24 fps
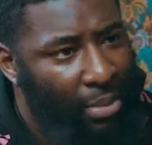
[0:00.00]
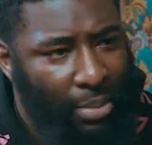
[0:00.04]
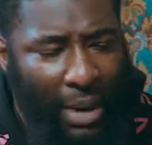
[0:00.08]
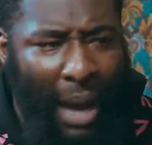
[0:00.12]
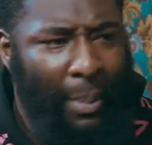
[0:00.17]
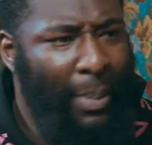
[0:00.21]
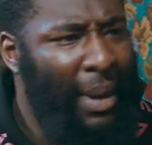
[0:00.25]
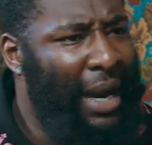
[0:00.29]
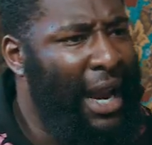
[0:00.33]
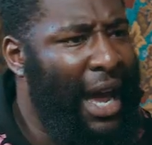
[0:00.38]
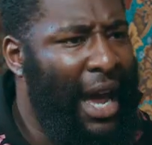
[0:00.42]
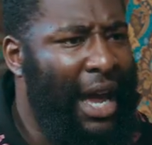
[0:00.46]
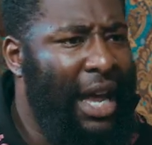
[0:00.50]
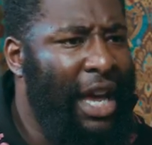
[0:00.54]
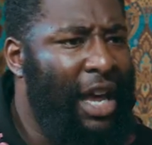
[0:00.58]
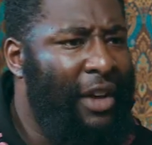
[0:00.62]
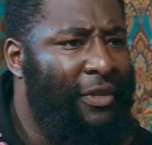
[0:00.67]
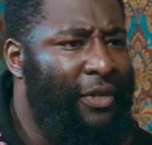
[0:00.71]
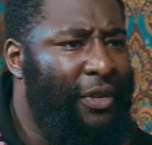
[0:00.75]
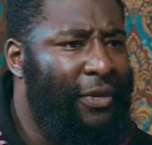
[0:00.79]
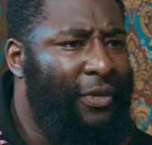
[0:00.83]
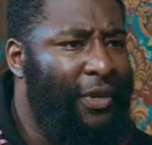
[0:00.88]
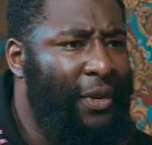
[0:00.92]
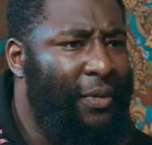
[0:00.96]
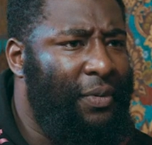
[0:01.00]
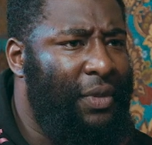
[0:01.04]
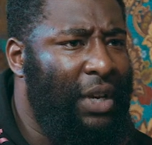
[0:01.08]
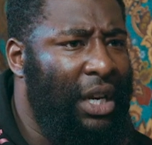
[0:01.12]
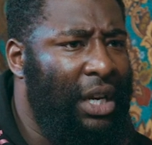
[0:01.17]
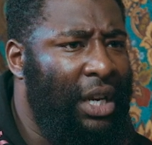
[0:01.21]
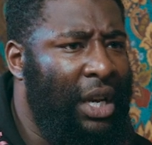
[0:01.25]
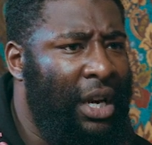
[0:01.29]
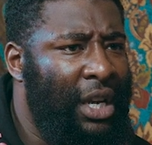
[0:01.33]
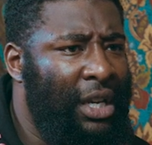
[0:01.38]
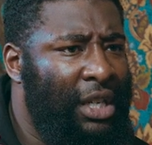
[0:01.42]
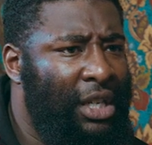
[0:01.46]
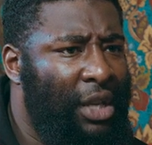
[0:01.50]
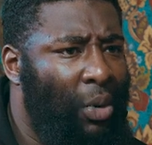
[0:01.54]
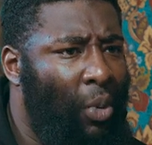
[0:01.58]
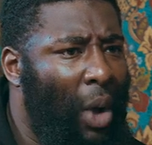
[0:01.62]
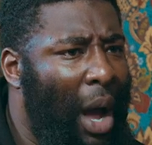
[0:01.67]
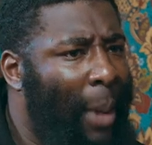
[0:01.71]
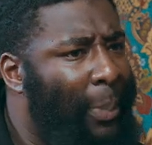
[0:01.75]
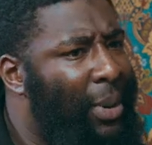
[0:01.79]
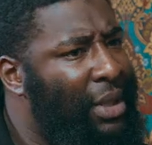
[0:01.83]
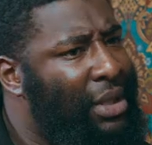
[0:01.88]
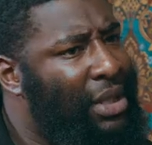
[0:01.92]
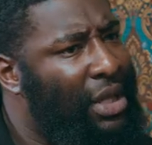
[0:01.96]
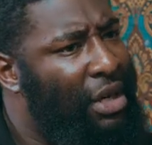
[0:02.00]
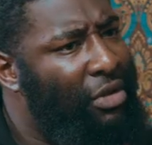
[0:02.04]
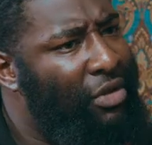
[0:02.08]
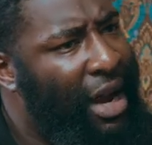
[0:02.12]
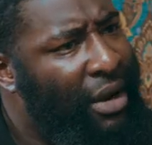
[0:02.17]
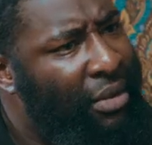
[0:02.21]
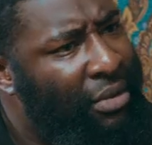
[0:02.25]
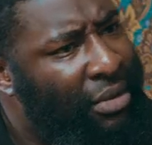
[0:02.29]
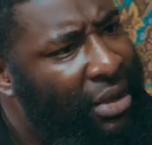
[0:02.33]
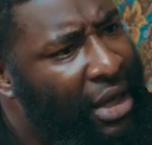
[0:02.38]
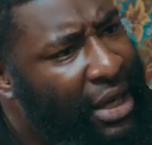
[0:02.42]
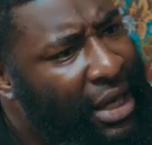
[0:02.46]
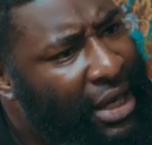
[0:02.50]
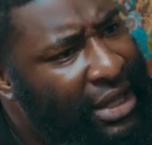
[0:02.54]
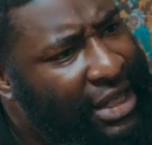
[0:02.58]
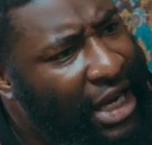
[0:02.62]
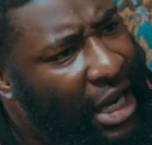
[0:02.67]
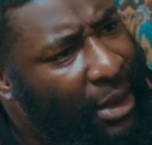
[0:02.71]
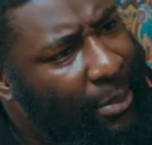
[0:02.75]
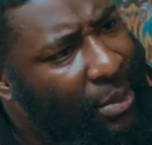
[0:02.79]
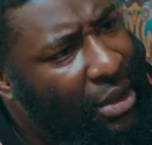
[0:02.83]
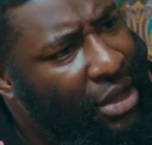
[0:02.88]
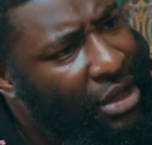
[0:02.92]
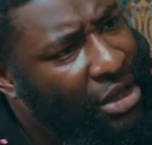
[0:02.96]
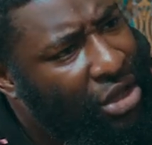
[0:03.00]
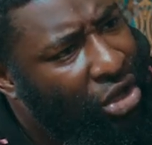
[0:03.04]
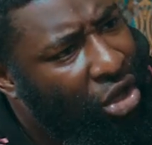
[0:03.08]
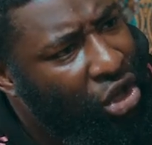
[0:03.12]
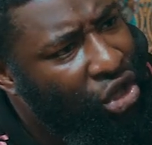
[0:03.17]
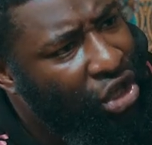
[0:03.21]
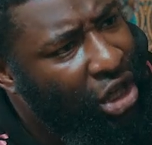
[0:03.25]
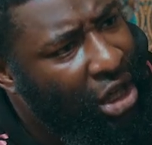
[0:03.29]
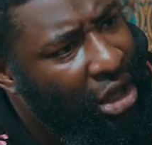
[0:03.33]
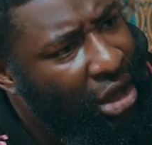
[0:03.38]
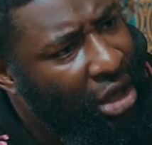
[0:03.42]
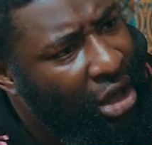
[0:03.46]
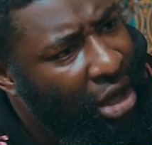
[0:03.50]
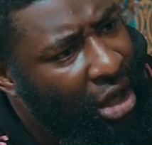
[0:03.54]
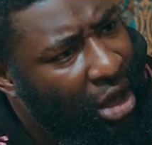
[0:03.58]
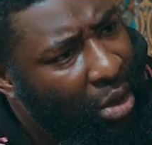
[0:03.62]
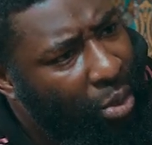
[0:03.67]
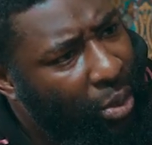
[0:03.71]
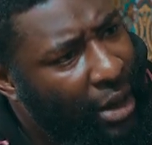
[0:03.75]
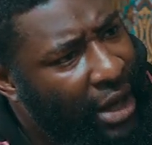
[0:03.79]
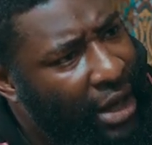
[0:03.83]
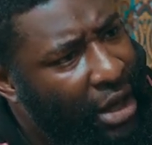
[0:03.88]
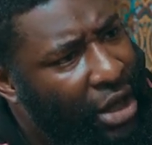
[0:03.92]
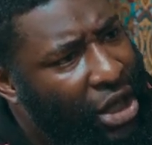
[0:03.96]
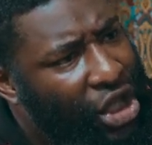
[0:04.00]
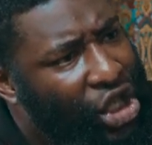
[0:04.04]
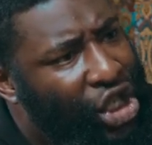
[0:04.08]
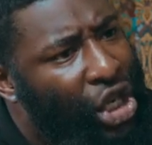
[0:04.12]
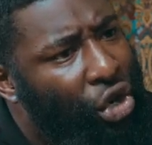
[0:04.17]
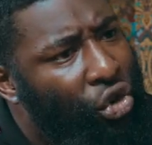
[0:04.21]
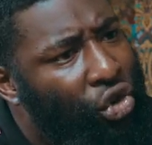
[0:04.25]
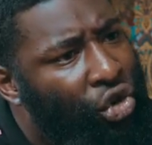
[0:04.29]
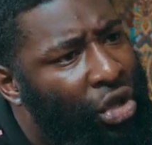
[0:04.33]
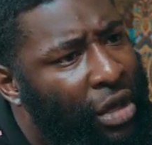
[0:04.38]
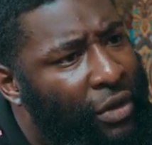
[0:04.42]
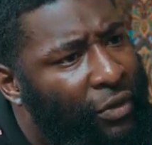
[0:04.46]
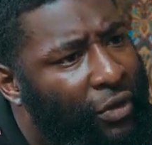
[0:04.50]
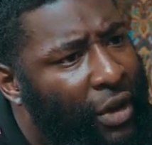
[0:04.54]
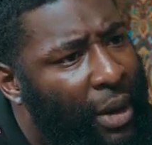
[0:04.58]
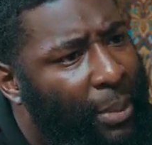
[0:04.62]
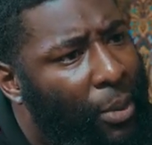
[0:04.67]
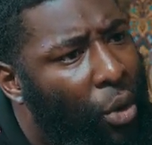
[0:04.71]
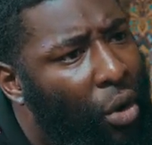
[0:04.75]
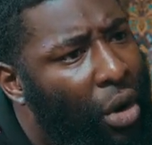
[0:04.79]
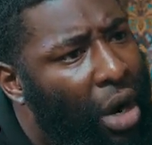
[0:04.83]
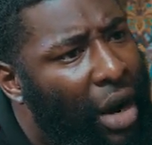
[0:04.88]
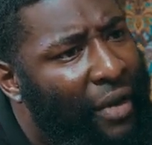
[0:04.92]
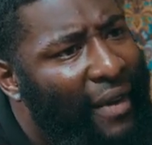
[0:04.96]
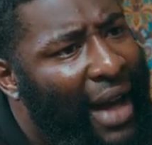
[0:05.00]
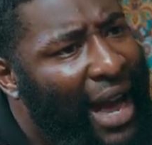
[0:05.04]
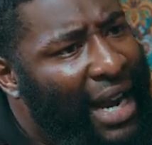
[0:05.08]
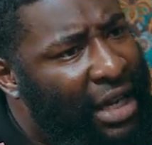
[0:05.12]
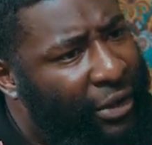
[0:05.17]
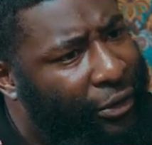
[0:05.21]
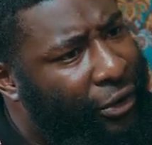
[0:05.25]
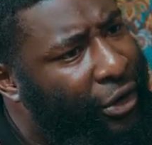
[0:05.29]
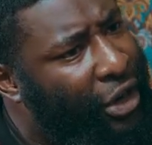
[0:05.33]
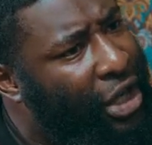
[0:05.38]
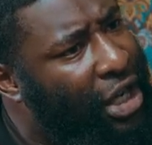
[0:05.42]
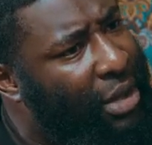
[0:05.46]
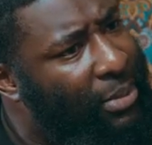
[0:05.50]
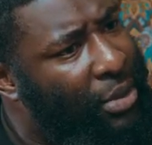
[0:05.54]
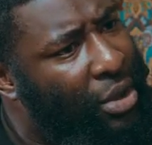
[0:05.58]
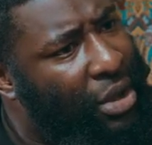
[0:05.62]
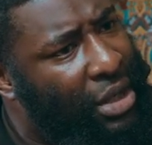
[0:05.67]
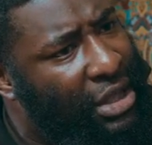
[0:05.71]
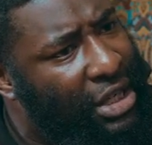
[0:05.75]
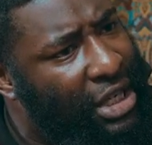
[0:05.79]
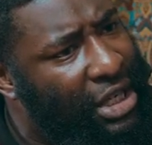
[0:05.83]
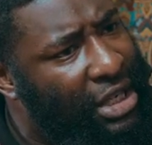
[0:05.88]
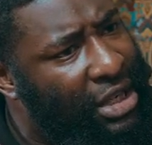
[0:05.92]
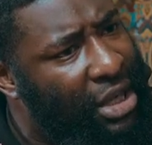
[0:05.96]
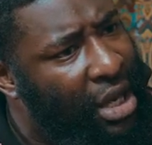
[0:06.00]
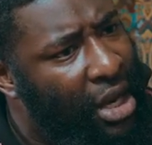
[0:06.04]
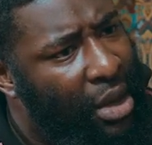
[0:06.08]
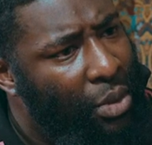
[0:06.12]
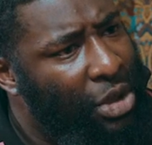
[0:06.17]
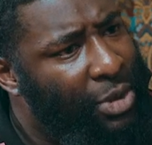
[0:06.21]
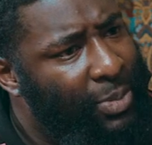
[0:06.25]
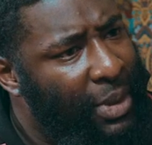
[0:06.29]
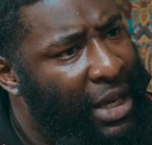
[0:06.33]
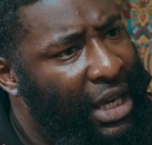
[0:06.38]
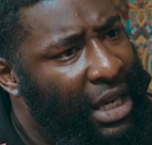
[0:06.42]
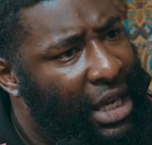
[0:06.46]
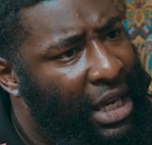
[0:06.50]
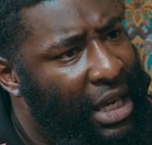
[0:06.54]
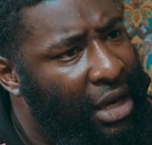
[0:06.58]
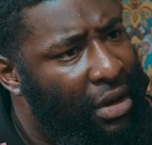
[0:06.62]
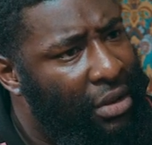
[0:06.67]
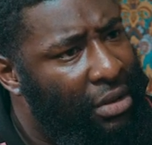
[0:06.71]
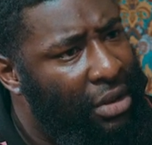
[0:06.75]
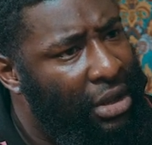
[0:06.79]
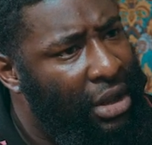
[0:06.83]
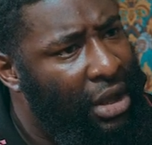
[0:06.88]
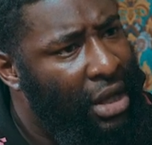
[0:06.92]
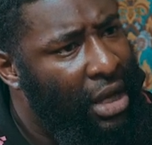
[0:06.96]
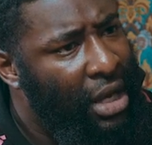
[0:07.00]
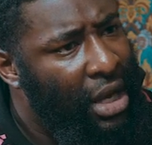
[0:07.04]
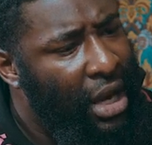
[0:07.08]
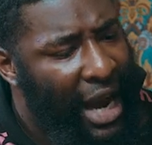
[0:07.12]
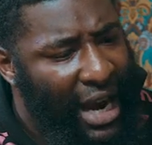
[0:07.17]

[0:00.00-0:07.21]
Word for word: I've been out here for 15 years. So what happened to the roundtable discussion when the children from all of our different communities was being killed?